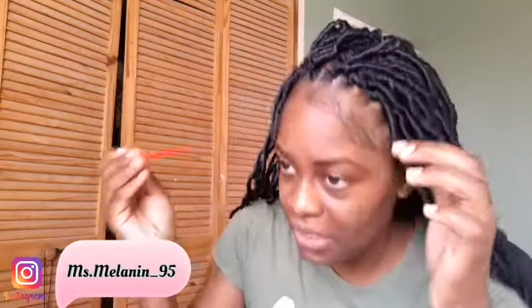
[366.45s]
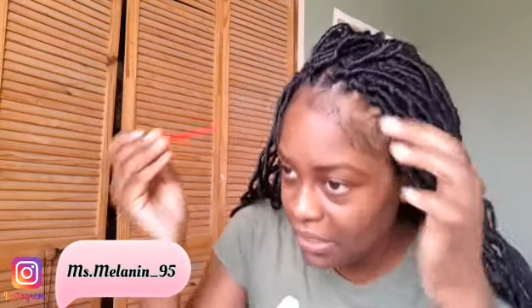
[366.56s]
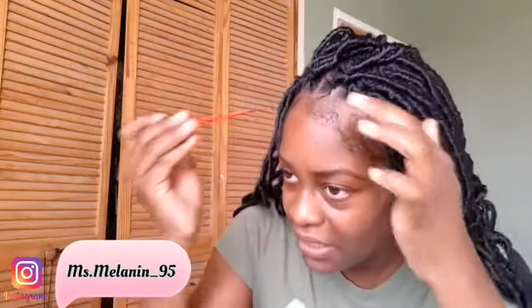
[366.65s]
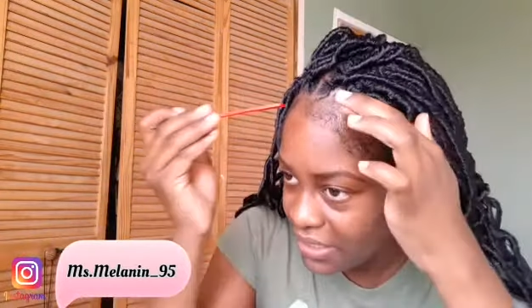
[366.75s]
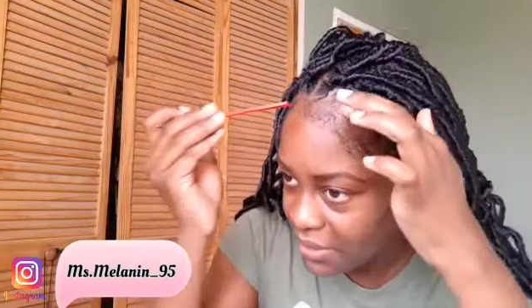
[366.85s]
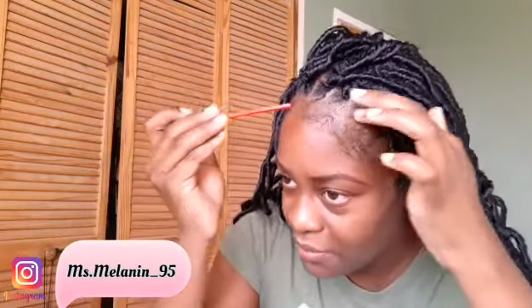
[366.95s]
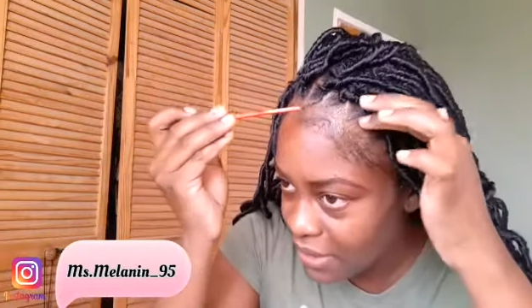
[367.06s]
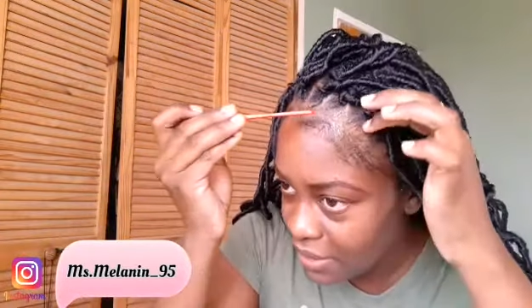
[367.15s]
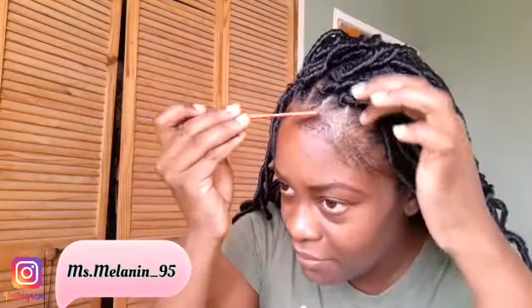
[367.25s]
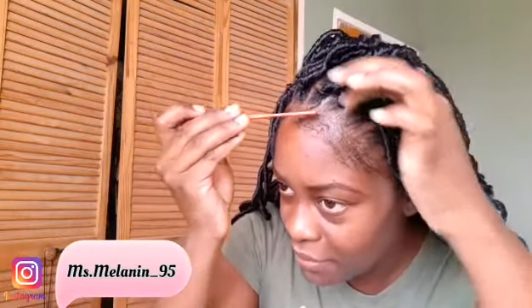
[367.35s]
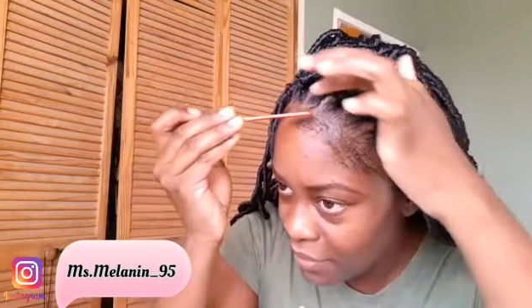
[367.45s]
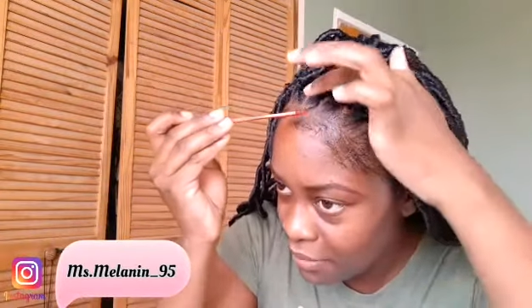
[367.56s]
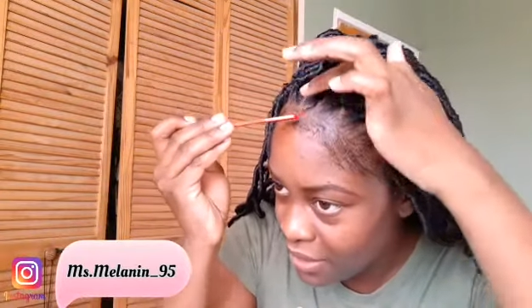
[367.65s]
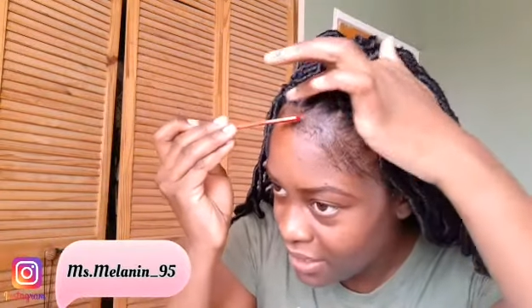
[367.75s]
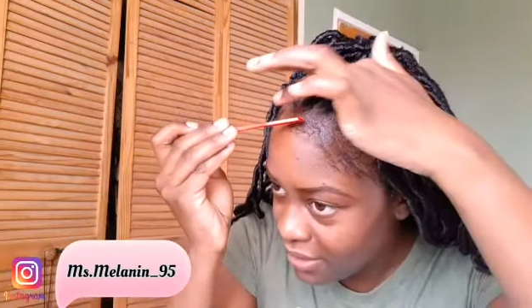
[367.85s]
Alright, maybe
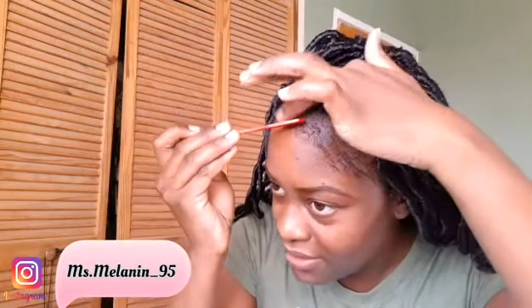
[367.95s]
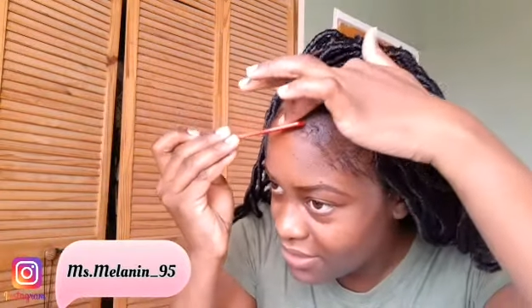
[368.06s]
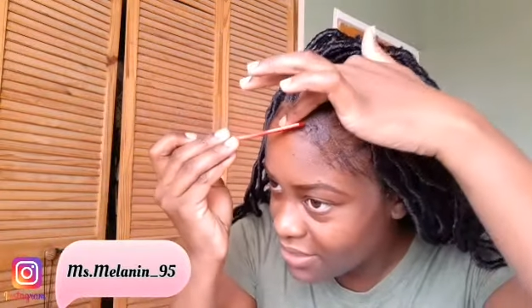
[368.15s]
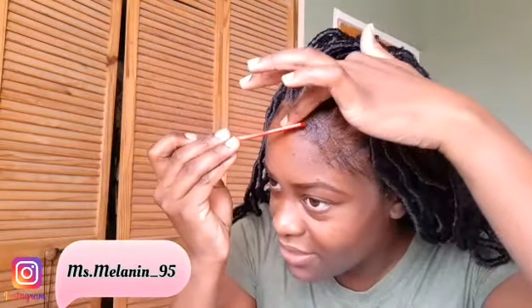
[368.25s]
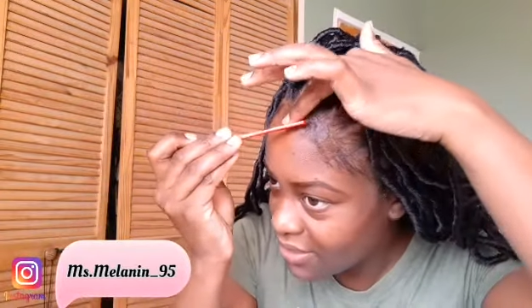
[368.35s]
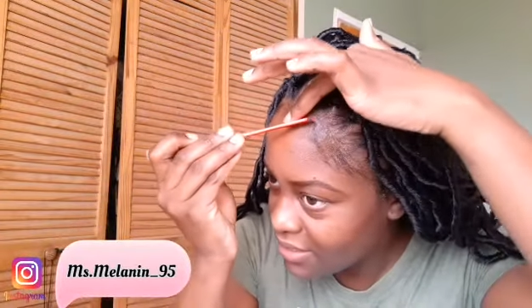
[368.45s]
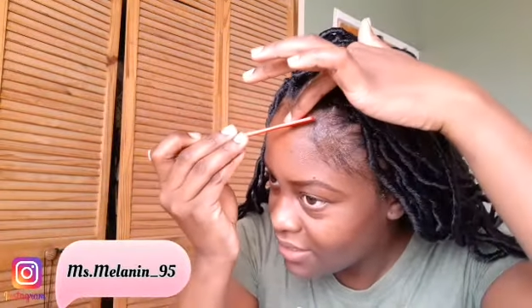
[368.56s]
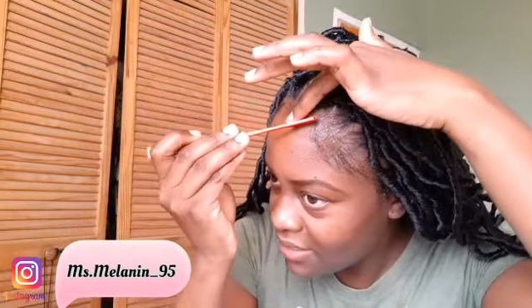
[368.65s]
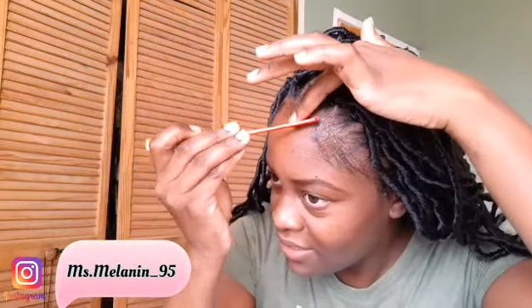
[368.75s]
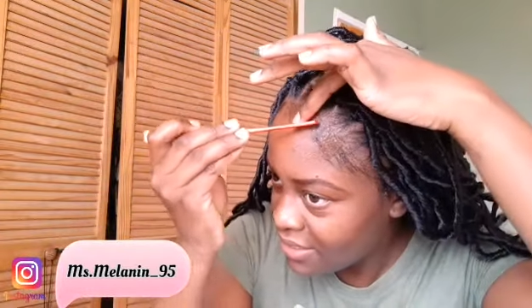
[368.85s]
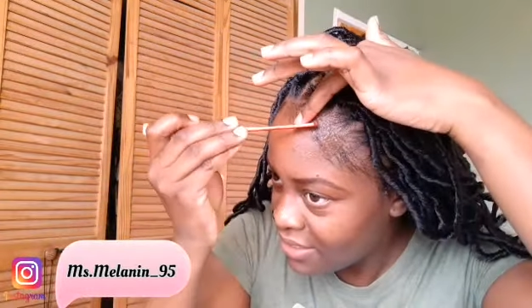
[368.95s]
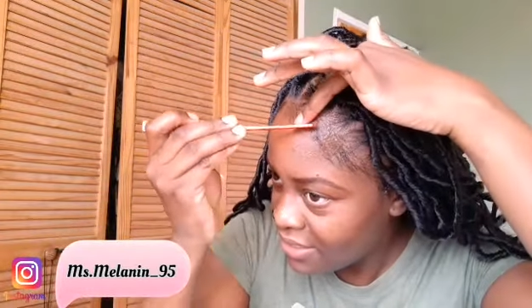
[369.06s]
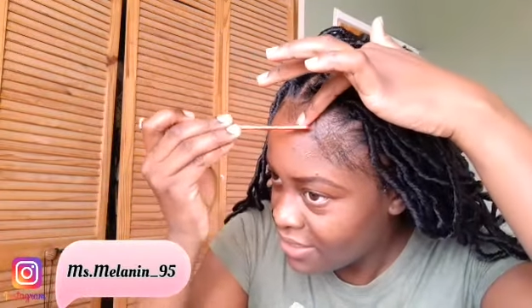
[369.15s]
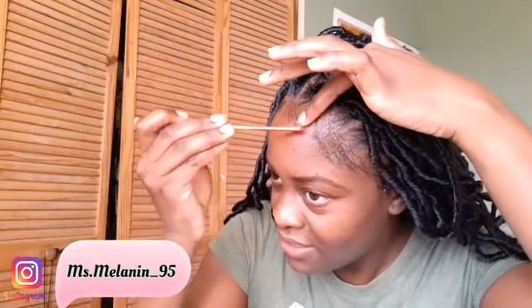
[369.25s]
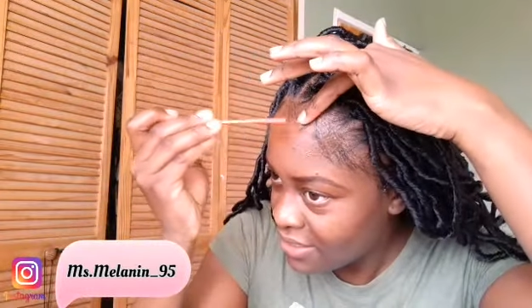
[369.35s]
I'm gonna see
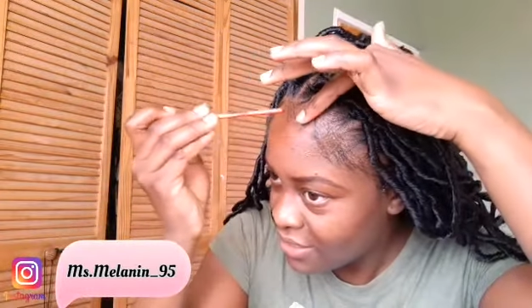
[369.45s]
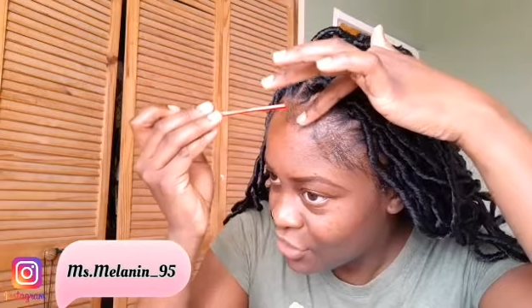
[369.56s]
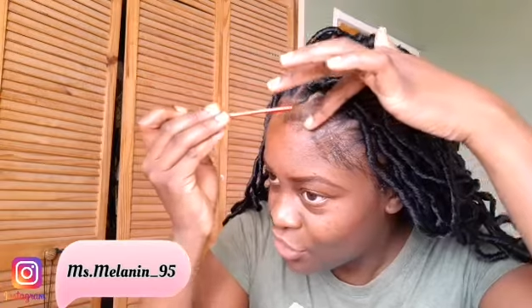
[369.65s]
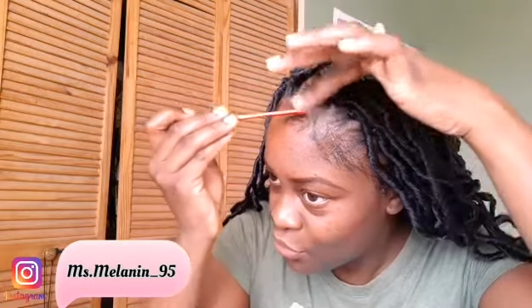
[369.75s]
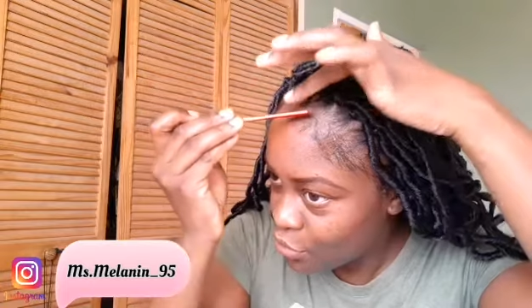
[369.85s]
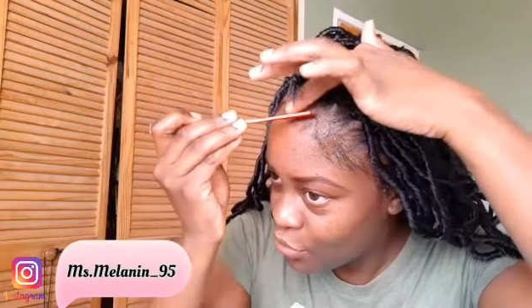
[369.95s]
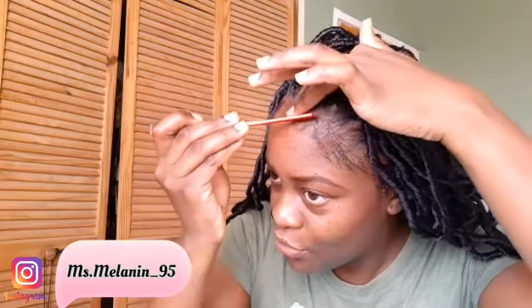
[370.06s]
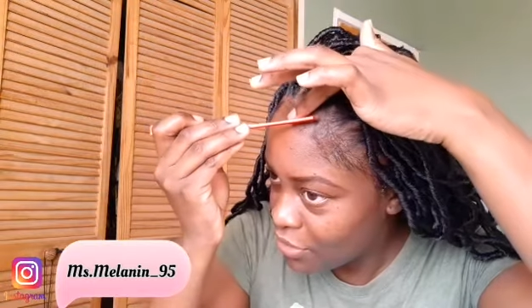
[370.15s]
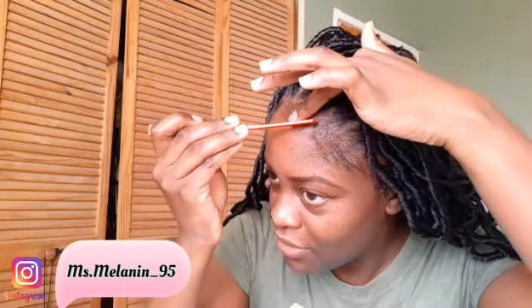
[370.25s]
the true.